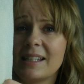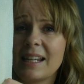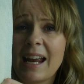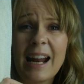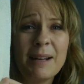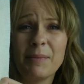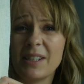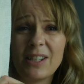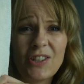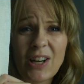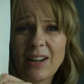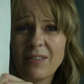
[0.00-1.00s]
animals
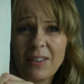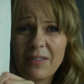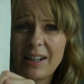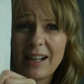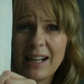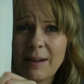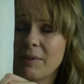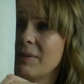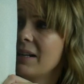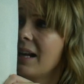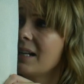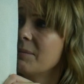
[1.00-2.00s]
in general. Really, I'm a
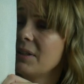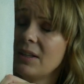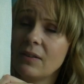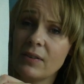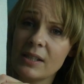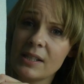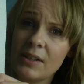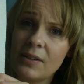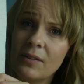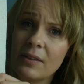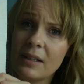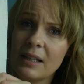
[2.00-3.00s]
real animal lover,
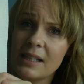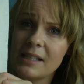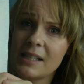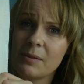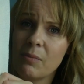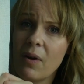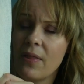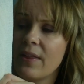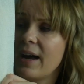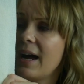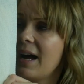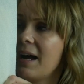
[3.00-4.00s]
so this is one
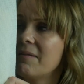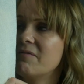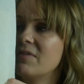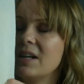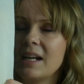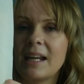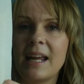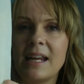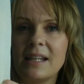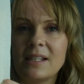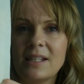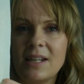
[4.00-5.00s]
that I'm really
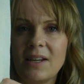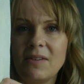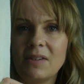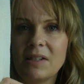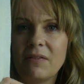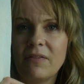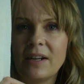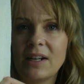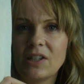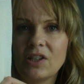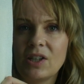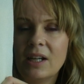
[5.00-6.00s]
keen to
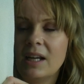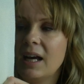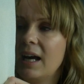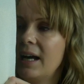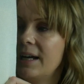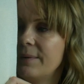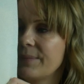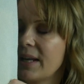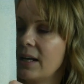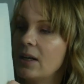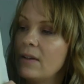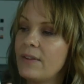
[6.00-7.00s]
finish.
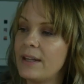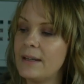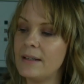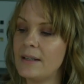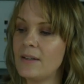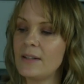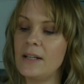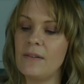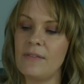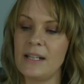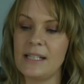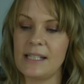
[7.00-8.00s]
Another
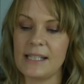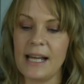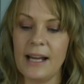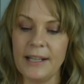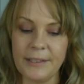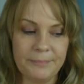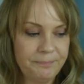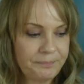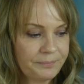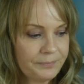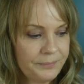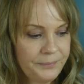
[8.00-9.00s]
lovely design.
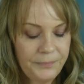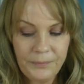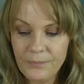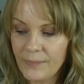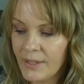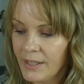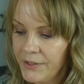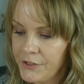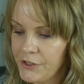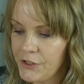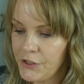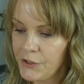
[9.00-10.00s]

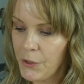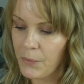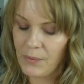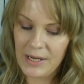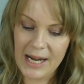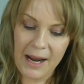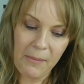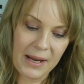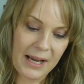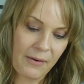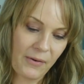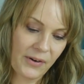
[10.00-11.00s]
So now
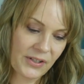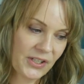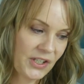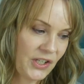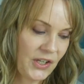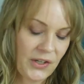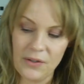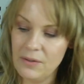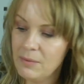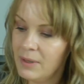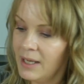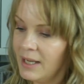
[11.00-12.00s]
we are on
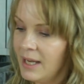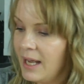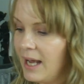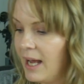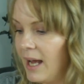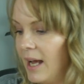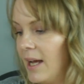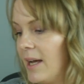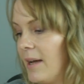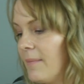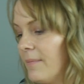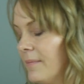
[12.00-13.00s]
to
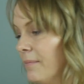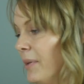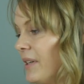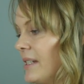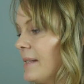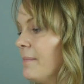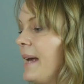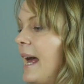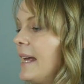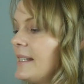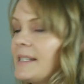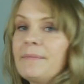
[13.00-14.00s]
Buttons and
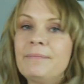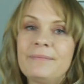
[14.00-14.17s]
Bears,